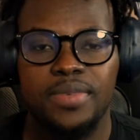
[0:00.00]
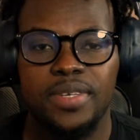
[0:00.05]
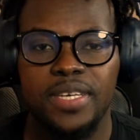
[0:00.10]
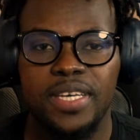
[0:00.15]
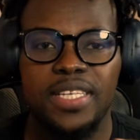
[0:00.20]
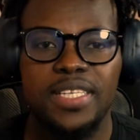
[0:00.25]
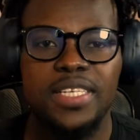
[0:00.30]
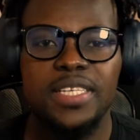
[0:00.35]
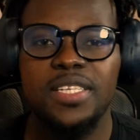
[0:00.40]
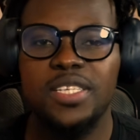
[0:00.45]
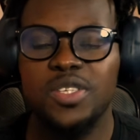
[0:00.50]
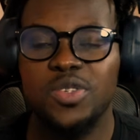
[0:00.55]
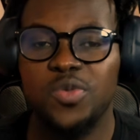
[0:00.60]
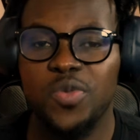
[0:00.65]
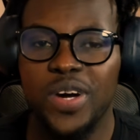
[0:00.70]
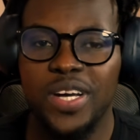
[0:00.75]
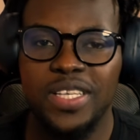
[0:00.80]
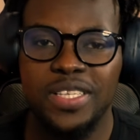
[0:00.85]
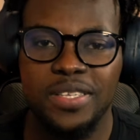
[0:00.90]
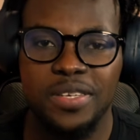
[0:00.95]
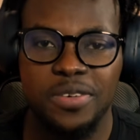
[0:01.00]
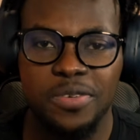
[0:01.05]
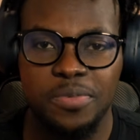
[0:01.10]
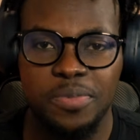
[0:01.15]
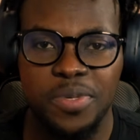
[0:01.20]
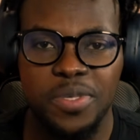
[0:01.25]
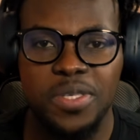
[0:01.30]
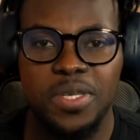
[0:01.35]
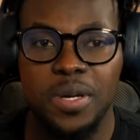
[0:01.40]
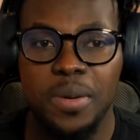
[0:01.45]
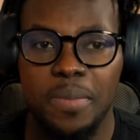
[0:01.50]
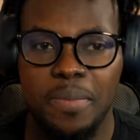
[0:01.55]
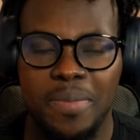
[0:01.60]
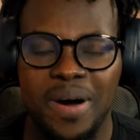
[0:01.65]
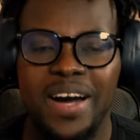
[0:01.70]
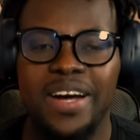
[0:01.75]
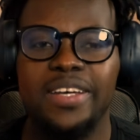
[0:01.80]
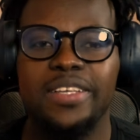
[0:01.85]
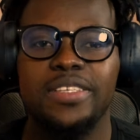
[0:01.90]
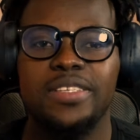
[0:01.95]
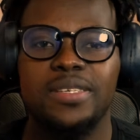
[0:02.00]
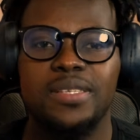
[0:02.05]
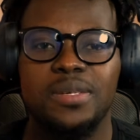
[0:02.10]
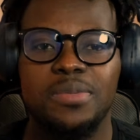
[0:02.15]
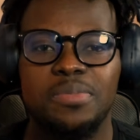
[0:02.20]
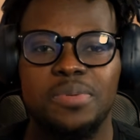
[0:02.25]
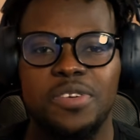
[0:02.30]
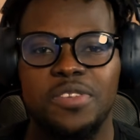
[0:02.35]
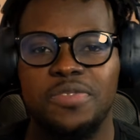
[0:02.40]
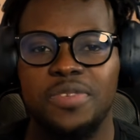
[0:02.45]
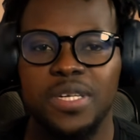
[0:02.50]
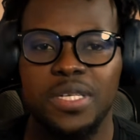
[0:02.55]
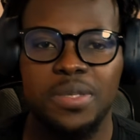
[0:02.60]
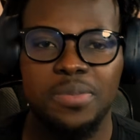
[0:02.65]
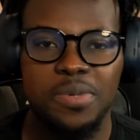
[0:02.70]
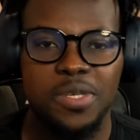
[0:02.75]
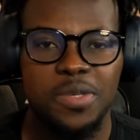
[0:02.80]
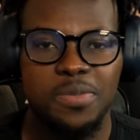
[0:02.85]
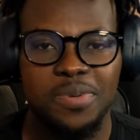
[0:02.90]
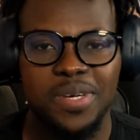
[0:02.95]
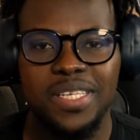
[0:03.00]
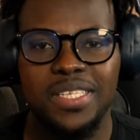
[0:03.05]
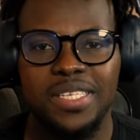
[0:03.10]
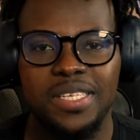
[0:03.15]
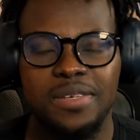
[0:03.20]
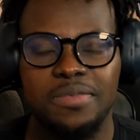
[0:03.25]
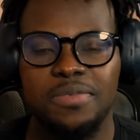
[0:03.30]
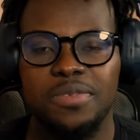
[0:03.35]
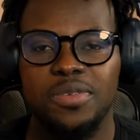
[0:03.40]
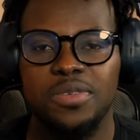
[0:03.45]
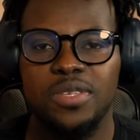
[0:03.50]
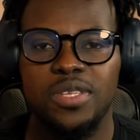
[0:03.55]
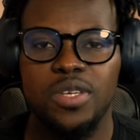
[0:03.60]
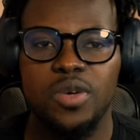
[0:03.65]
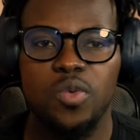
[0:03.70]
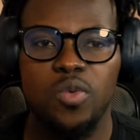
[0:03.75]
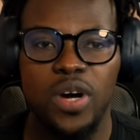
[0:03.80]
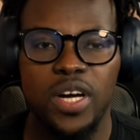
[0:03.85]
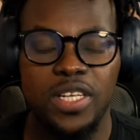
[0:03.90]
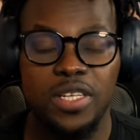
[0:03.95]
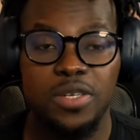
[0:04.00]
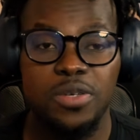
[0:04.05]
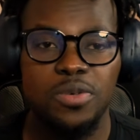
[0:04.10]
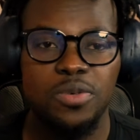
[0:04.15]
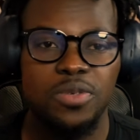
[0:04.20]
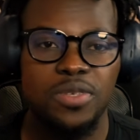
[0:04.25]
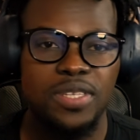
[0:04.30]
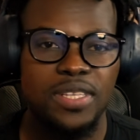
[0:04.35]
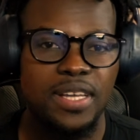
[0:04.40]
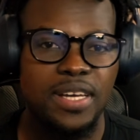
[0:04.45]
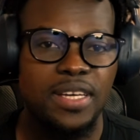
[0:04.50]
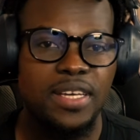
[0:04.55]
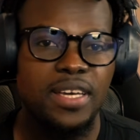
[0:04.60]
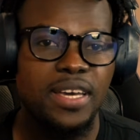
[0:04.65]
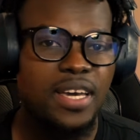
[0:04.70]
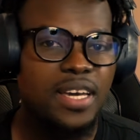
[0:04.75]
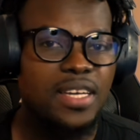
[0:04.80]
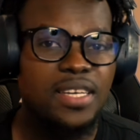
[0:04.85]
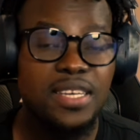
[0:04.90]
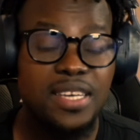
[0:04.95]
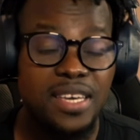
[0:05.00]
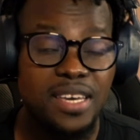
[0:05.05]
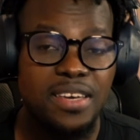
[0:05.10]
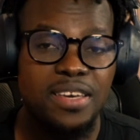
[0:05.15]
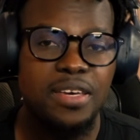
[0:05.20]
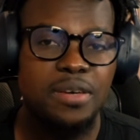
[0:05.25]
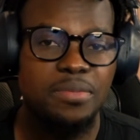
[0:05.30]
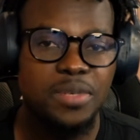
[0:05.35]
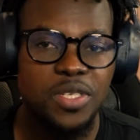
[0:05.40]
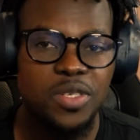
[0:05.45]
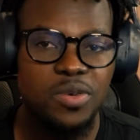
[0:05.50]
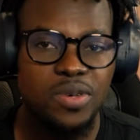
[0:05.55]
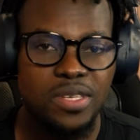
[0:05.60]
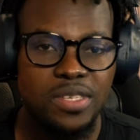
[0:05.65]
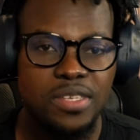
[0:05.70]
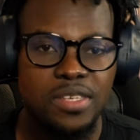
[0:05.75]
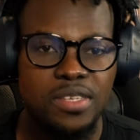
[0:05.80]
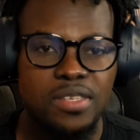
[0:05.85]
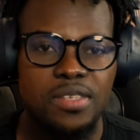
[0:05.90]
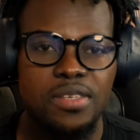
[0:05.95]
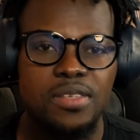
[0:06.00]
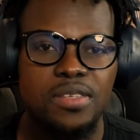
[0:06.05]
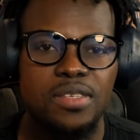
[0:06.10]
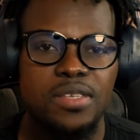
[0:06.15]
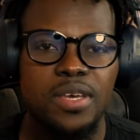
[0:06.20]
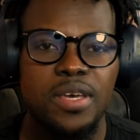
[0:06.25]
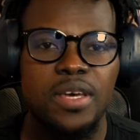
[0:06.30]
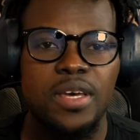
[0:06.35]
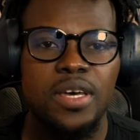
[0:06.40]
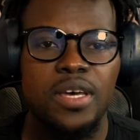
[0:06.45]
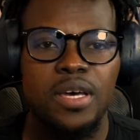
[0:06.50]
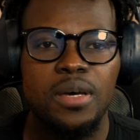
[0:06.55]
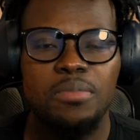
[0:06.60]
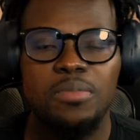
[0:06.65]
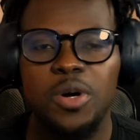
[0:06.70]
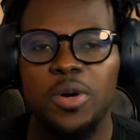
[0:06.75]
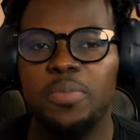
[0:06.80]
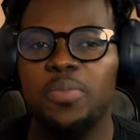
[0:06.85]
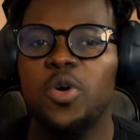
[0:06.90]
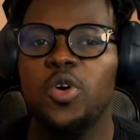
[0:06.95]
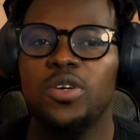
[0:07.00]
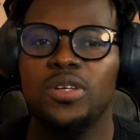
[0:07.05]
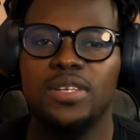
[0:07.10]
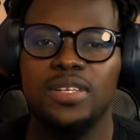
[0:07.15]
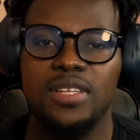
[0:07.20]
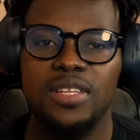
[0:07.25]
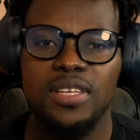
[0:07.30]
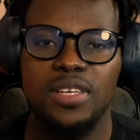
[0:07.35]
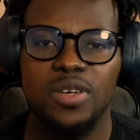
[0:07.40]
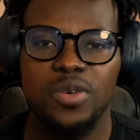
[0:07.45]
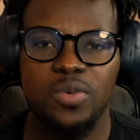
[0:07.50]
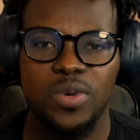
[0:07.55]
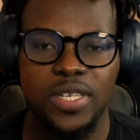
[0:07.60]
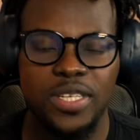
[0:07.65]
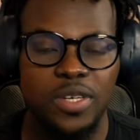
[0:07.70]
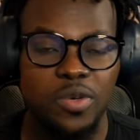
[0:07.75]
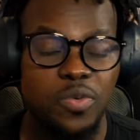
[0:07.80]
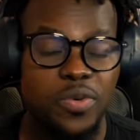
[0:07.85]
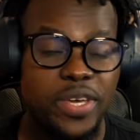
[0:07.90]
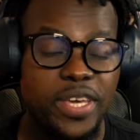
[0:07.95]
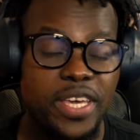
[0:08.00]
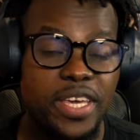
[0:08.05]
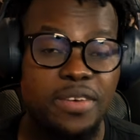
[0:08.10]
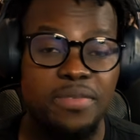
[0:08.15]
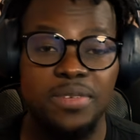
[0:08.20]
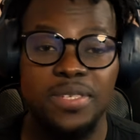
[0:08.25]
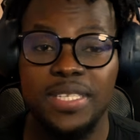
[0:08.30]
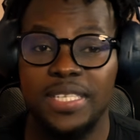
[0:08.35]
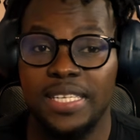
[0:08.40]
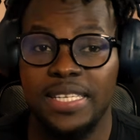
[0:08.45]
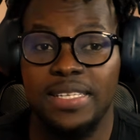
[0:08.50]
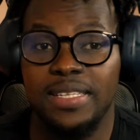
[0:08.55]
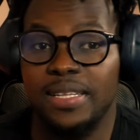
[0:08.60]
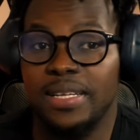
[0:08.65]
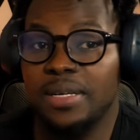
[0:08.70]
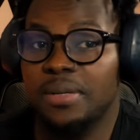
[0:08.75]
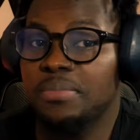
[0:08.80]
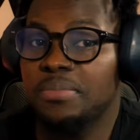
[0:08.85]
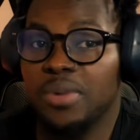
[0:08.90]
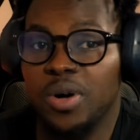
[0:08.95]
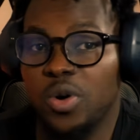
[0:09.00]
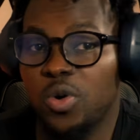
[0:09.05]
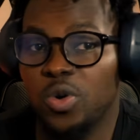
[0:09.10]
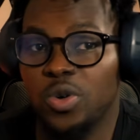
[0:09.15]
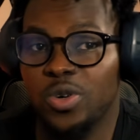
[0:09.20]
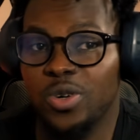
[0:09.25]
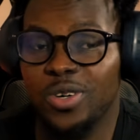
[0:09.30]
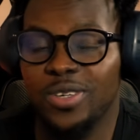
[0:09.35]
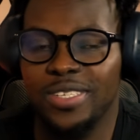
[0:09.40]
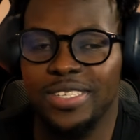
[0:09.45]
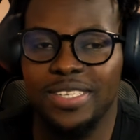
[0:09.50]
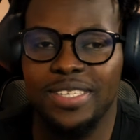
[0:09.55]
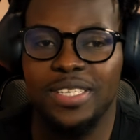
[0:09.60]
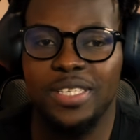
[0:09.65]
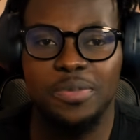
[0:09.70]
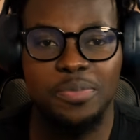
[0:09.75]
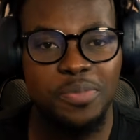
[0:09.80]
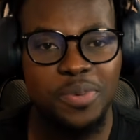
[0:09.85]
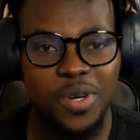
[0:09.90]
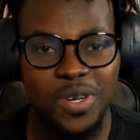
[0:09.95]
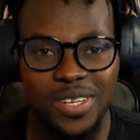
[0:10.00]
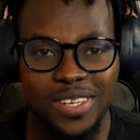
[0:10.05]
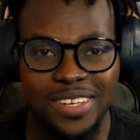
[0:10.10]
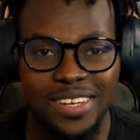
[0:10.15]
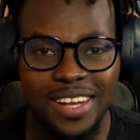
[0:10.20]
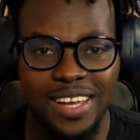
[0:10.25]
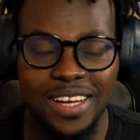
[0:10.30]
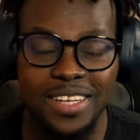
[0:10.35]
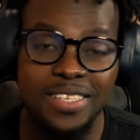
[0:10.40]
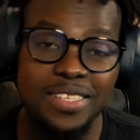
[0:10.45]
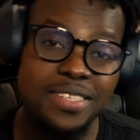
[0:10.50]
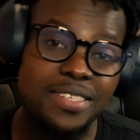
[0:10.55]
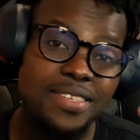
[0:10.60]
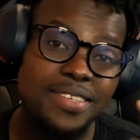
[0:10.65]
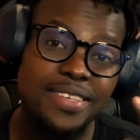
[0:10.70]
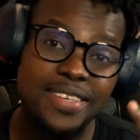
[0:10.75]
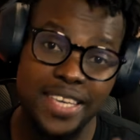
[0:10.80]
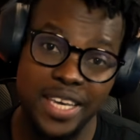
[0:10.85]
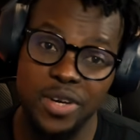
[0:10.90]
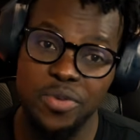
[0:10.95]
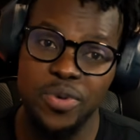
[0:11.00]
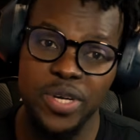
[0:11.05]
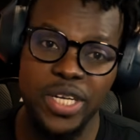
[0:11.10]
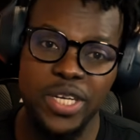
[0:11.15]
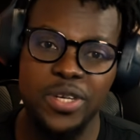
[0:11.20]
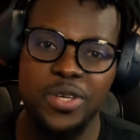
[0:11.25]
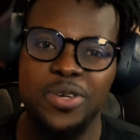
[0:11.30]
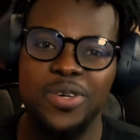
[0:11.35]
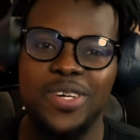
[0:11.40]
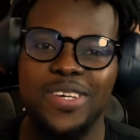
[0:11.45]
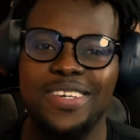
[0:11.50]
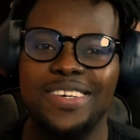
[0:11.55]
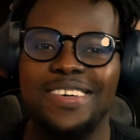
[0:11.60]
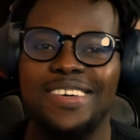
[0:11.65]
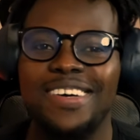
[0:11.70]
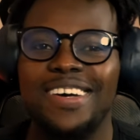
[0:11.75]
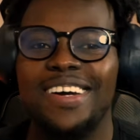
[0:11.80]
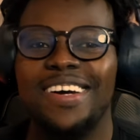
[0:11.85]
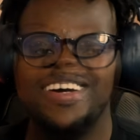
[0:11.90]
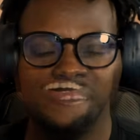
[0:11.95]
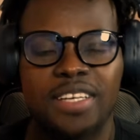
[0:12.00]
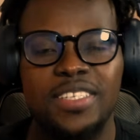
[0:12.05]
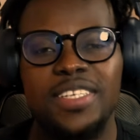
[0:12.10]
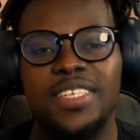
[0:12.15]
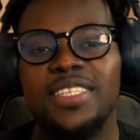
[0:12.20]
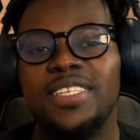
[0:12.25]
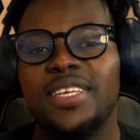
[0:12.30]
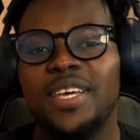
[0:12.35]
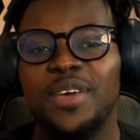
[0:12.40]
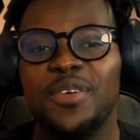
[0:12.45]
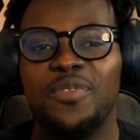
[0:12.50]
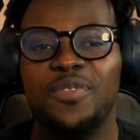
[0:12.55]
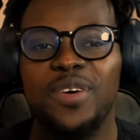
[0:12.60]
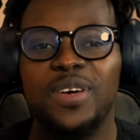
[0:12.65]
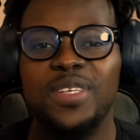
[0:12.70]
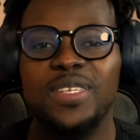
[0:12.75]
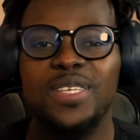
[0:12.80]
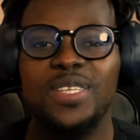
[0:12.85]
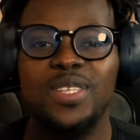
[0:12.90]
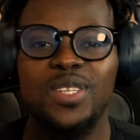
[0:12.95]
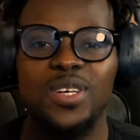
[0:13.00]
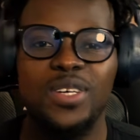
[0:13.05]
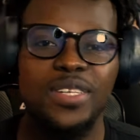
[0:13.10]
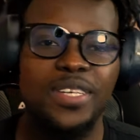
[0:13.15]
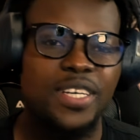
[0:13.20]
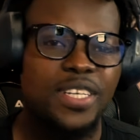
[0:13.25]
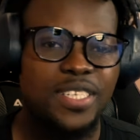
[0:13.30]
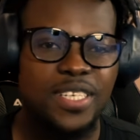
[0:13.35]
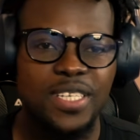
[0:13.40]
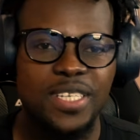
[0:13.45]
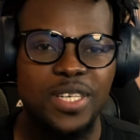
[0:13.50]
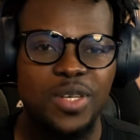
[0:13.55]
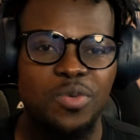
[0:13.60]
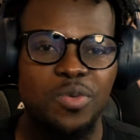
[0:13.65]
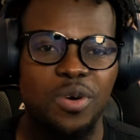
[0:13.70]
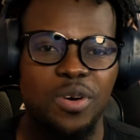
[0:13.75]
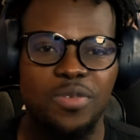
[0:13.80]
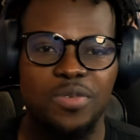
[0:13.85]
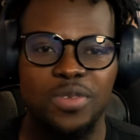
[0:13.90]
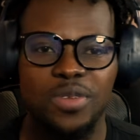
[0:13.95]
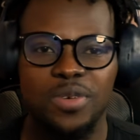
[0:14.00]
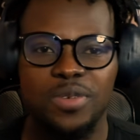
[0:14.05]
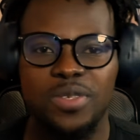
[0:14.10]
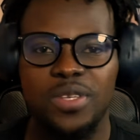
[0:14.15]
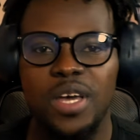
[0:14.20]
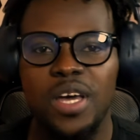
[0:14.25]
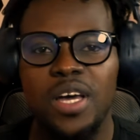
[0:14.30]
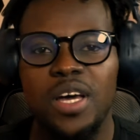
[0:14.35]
Getting this right sort of puts our minds in the perfect perspective to see why tools like ADK came into existence, and more importantly, whether we even need them or not. Spoiler alert, yeah we do. Agentic versus non-agentic workflows.